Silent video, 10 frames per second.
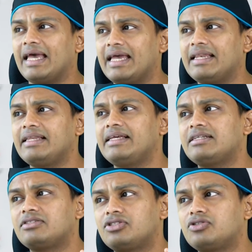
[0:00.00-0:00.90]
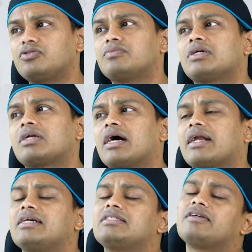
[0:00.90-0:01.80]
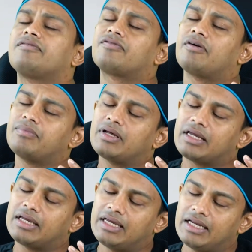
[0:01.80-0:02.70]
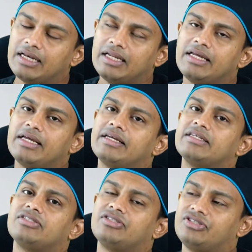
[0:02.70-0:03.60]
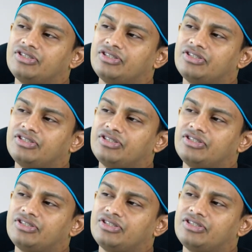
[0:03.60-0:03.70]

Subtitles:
Any tumor arising from the kidney is